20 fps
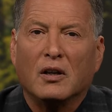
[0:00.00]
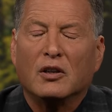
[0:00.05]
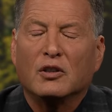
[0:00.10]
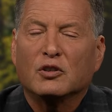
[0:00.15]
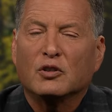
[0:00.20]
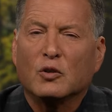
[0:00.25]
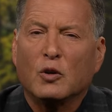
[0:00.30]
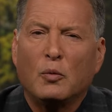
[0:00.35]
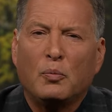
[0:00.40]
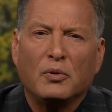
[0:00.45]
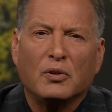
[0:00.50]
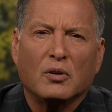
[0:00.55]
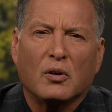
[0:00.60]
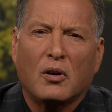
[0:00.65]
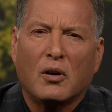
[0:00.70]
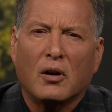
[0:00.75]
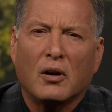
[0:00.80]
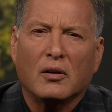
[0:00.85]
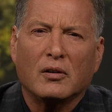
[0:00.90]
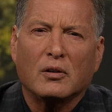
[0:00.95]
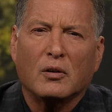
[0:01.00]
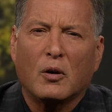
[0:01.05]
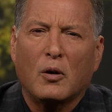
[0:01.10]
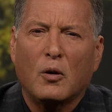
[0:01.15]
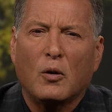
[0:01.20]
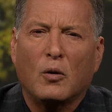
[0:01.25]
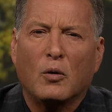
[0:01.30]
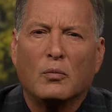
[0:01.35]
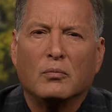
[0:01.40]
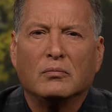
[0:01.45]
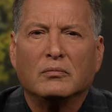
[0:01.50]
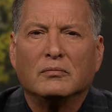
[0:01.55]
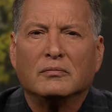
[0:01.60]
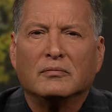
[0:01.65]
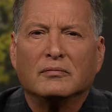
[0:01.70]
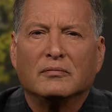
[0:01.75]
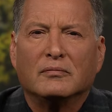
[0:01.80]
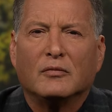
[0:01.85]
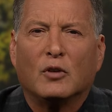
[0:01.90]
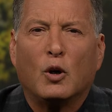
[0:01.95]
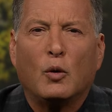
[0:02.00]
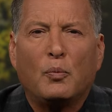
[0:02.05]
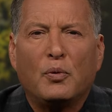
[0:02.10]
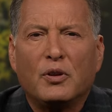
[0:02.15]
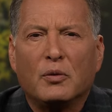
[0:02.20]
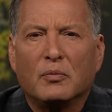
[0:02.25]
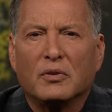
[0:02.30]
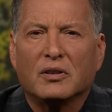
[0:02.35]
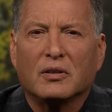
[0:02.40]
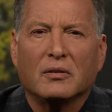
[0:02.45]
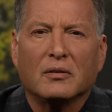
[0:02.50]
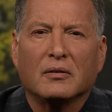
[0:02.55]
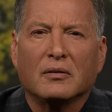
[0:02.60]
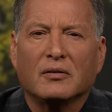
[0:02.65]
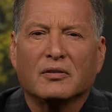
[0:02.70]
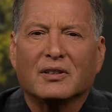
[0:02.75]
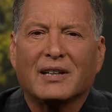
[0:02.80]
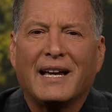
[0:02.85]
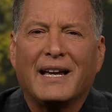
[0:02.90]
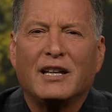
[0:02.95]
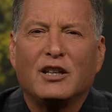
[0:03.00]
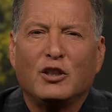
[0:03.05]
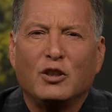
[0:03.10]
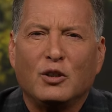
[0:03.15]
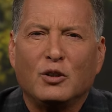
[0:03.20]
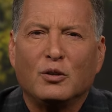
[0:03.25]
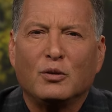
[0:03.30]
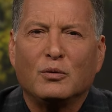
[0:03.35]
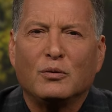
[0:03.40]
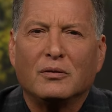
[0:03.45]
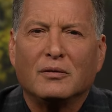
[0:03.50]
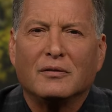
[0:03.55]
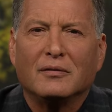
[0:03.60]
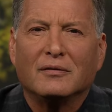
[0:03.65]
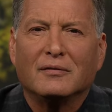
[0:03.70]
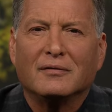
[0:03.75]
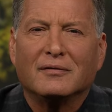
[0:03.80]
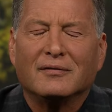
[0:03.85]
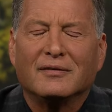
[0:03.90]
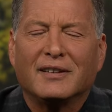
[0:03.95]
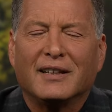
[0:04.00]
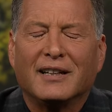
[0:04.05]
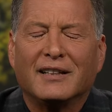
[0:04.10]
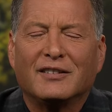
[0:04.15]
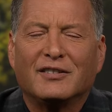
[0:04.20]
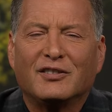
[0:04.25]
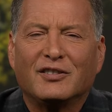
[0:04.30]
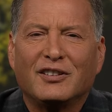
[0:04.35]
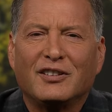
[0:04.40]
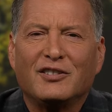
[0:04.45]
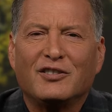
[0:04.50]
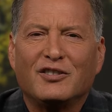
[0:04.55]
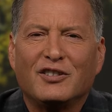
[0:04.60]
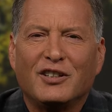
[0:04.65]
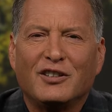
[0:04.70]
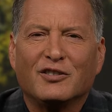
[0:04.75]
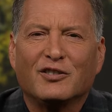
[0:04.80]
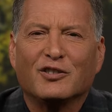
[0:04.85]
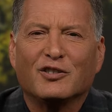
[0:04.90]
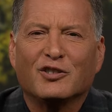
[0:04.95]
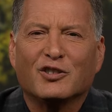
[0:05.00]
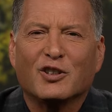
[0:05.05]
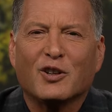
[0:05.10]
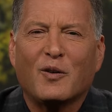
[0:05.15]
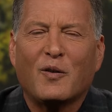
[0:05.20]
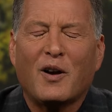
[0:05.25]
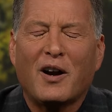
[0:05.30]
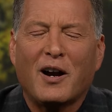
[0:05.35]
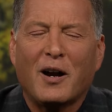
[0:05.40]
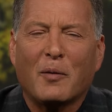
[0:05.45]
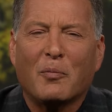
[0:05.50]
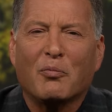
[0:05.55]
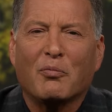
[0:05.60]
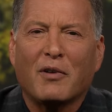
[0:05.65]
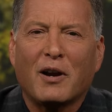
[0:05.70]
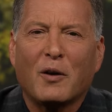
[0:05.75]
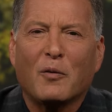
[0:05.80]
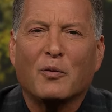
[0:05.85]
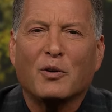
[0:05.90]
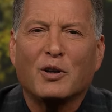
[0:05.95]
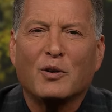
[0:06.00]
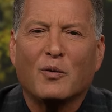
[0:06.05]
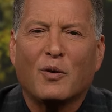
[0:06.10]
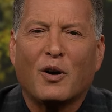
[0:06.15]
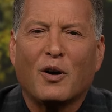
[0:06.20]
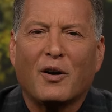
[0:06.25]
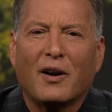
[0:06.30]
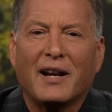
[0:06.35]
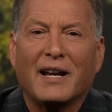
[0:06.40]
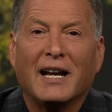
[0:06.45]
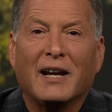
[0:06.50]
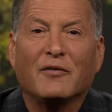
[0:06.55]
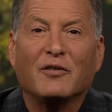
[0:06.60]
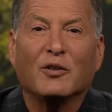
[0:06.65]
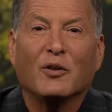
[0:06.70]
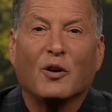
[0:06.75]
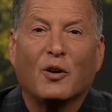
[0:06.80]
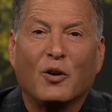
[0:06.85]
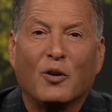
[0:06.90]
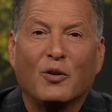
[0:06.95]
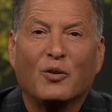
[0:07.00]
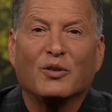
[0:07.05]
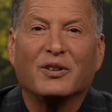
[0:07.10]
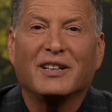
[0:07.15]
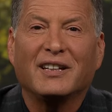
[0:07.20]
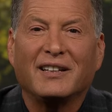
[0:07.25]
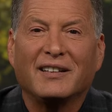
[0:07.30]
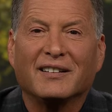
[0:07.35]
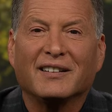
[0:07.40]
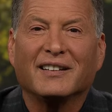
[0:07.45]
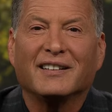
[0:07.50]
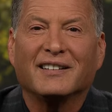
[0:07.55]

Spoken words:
So open your heart, your home, open the materials, and you can see Jesus show up right where you are and have your own healing